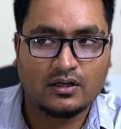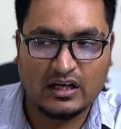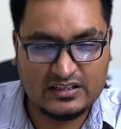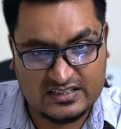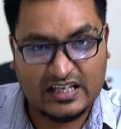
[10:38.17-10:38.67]

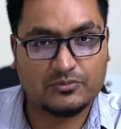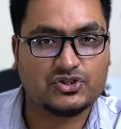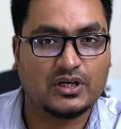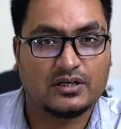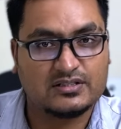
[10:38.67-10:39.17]
in the same
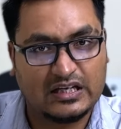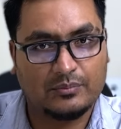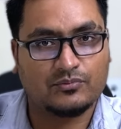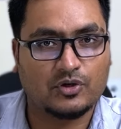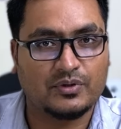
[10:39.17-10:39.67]
state,
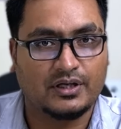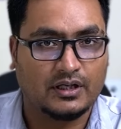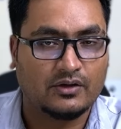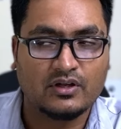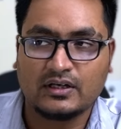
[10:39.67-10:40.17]
same
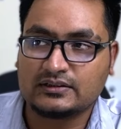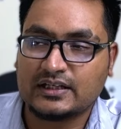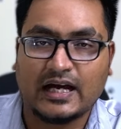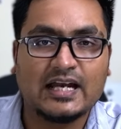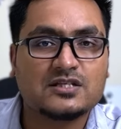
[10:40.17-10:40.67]
community,
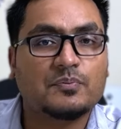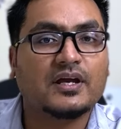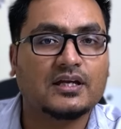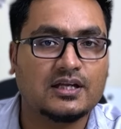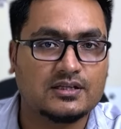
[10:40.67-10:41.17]
then I'll speak
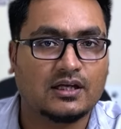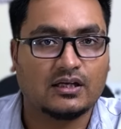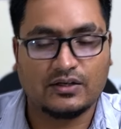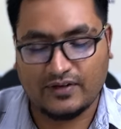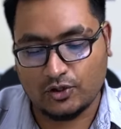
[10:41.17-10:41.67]
in Hindi.
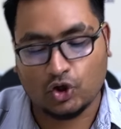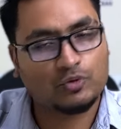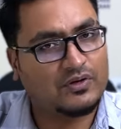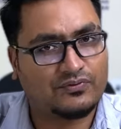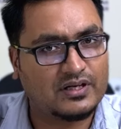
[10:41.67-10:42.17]
If I talk to
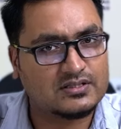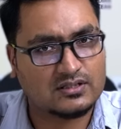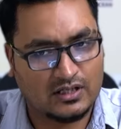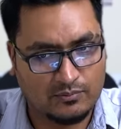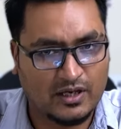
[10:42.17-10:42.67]
my friends
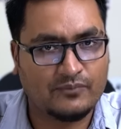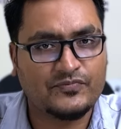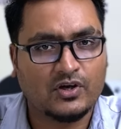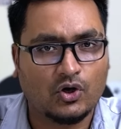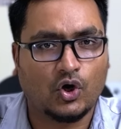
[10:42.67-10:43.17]
in my
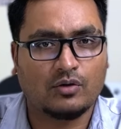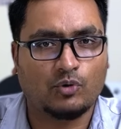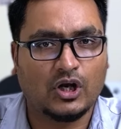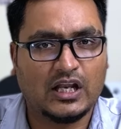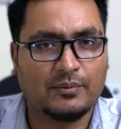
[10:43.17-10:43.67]
own
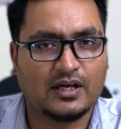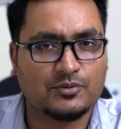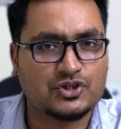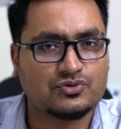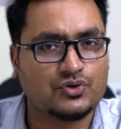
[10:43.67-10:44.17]
mohalle mein, agar
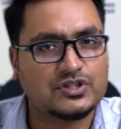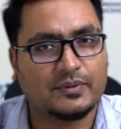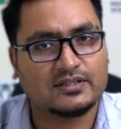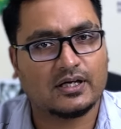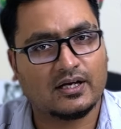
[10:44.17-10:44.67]
mujhe dost se
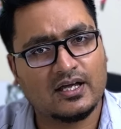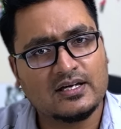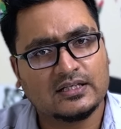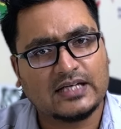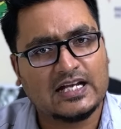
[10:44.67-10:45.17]
baat karna hai,
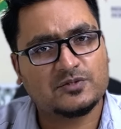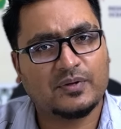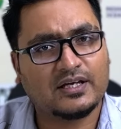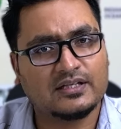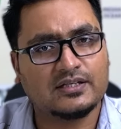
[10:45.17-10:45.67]
I'll
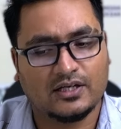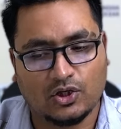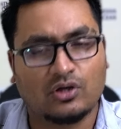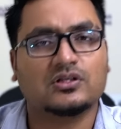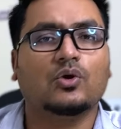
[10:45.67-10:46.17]
speak Hindi,
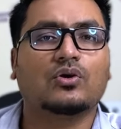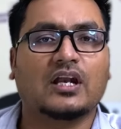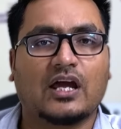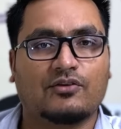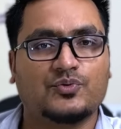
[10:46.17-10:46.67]
not the local
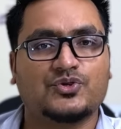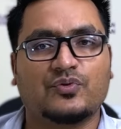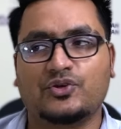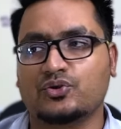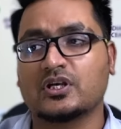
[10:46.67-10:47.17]
language which we
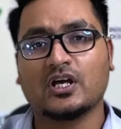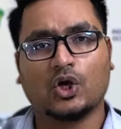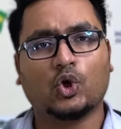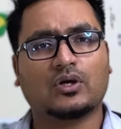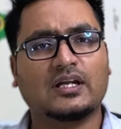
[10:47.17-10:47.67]
use
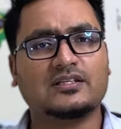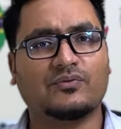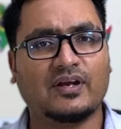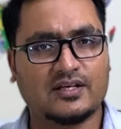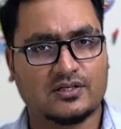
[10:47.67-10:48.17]
locally in the
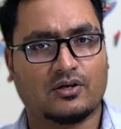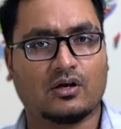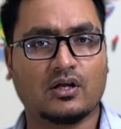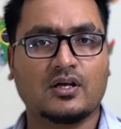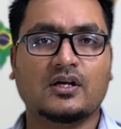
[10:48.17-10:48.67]
village and
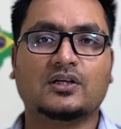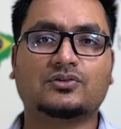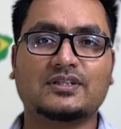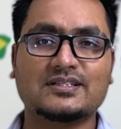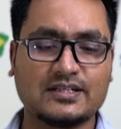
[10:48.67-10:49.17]
all. So
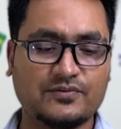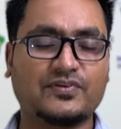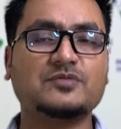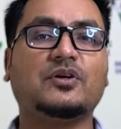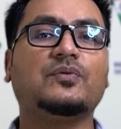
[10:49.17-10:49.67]
there is a
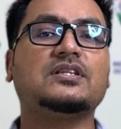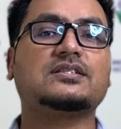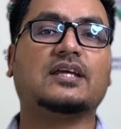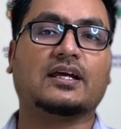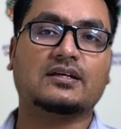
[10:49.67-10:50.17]
difference between this
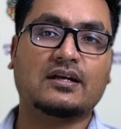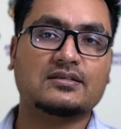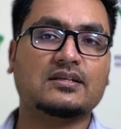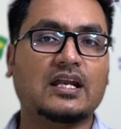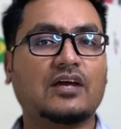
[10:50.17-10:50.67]
thing,
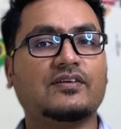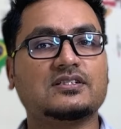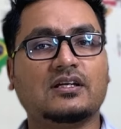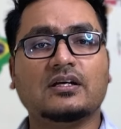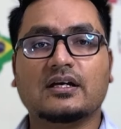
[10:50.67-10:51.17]
regional language
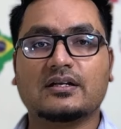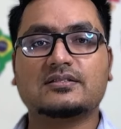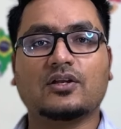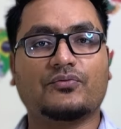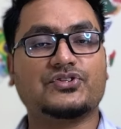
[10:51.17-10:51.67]
and
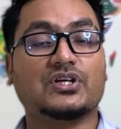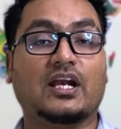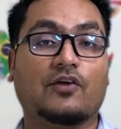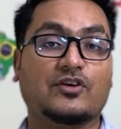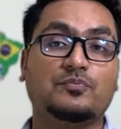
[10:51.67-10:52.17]
regional official
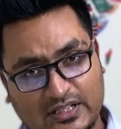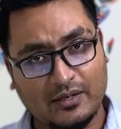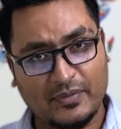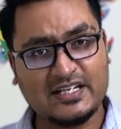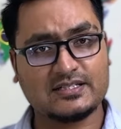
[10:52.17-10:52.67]
language. So there
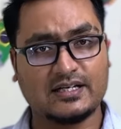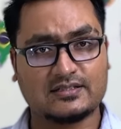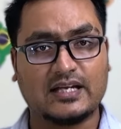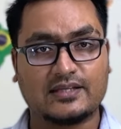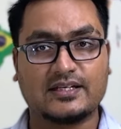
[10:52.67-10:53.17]
are many
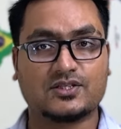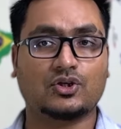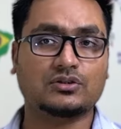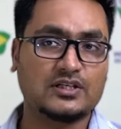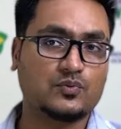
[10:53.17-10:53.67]
states like this,
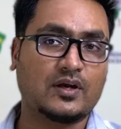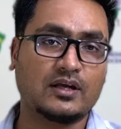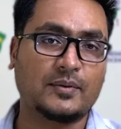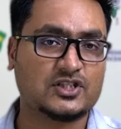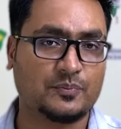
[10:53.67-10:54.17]
There is one
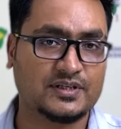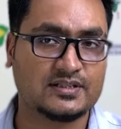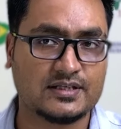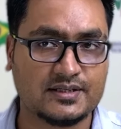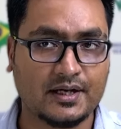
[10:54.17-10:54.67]
Himachal
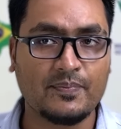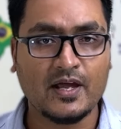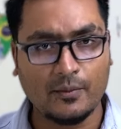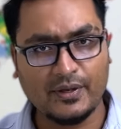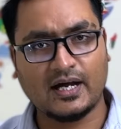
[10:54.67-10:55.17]
Pradesh state,
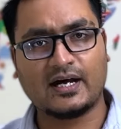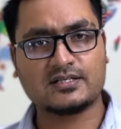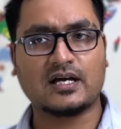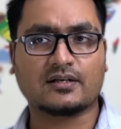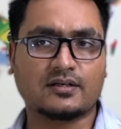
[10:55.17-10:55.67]
Bihar,
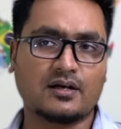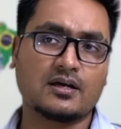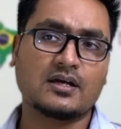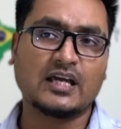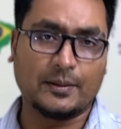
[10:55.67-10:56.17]
Jharkhand,
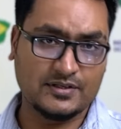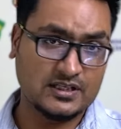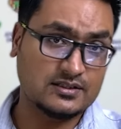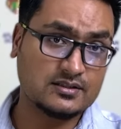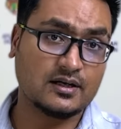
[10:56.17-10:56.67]
even
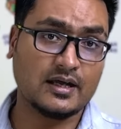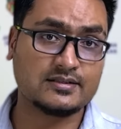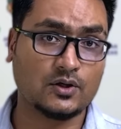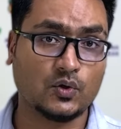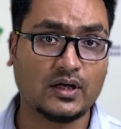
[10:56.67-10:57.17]
Chhattisgarh has
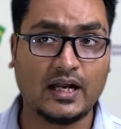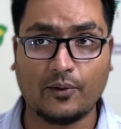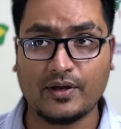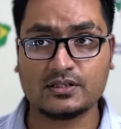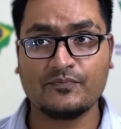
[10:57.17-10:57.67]
a local
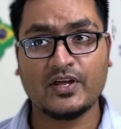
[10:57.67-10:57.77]
language.